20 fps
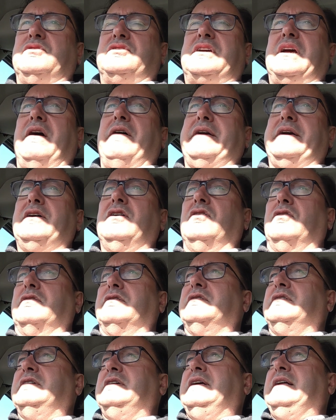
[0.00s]
was going
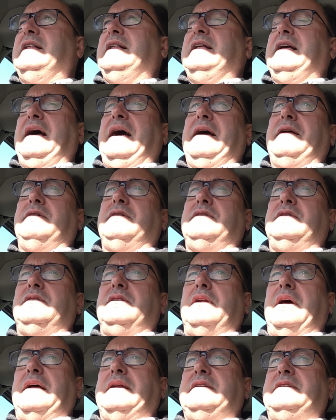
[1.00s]
on and
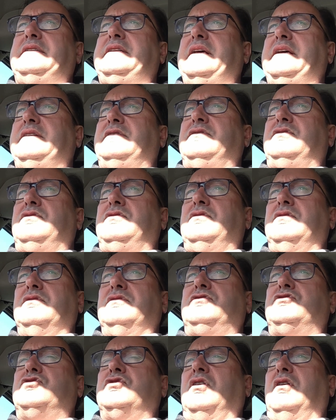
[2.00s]
and did
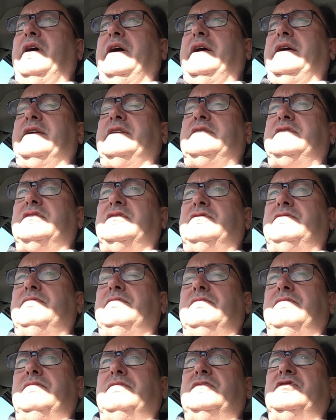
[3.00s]
try to
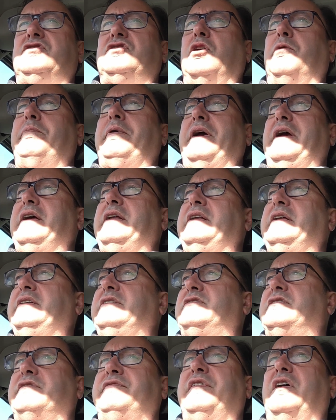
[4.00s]
stop it
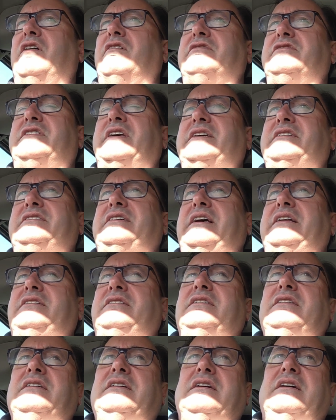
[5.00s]
insofar as they said
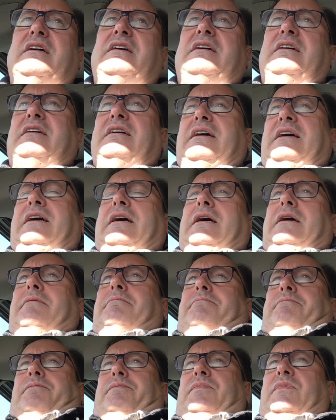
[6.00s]

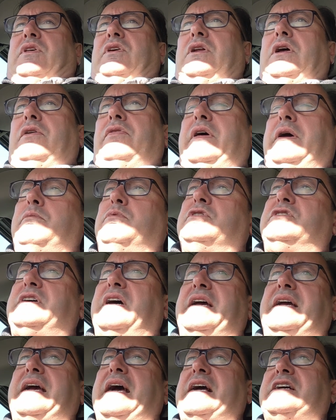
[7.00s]
um, you know they would
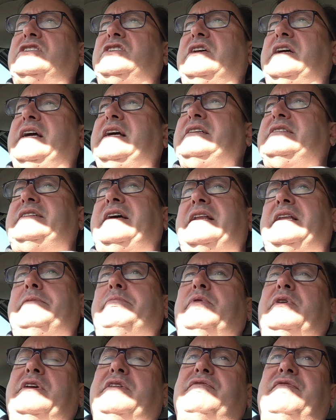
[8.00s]
take action against
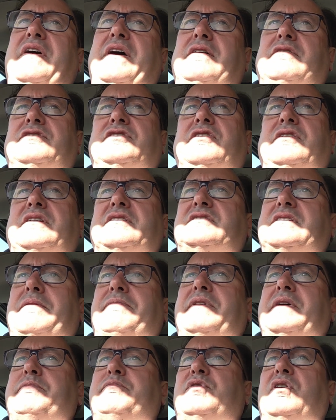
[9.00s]
anybody found doing
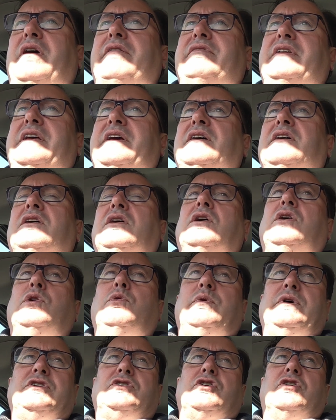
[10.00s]
something privately
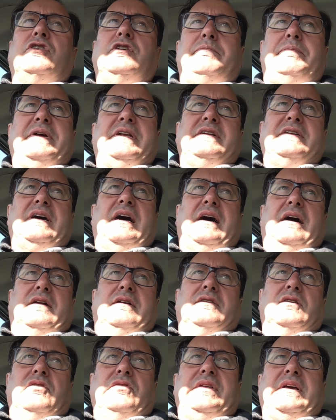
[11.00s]
which could have been
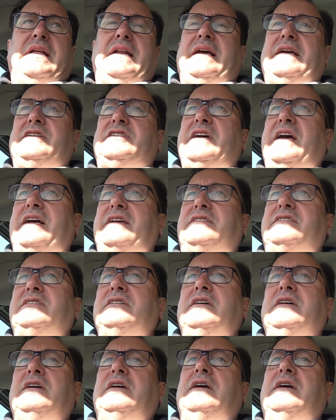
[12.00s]
done on the NHS